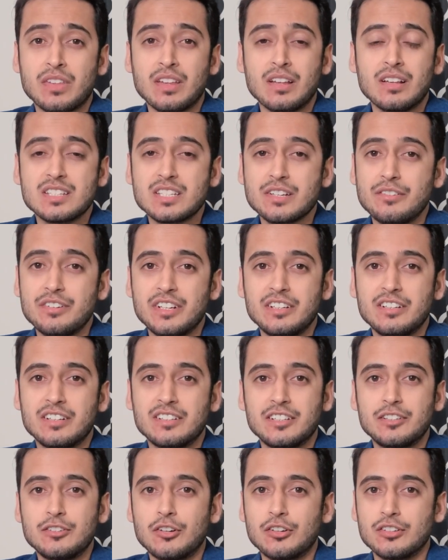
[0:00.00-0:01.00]

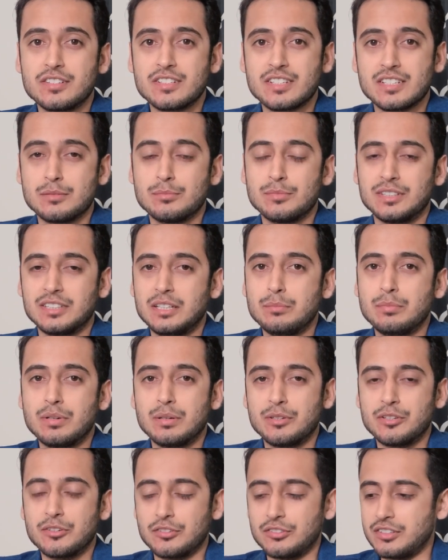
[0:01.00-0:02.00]
$1,700 as a monthly
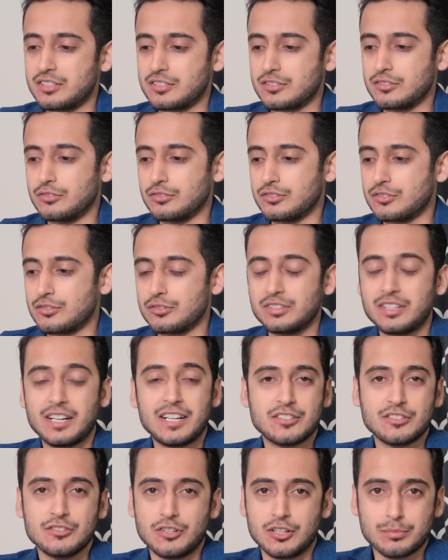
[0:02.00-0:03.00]
payment on this loan. So
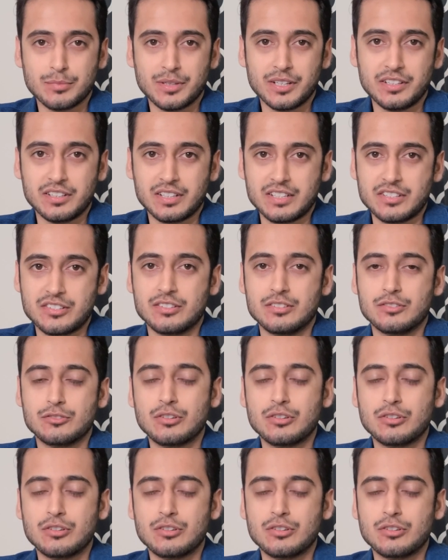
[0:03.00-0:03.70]
that's not my intention.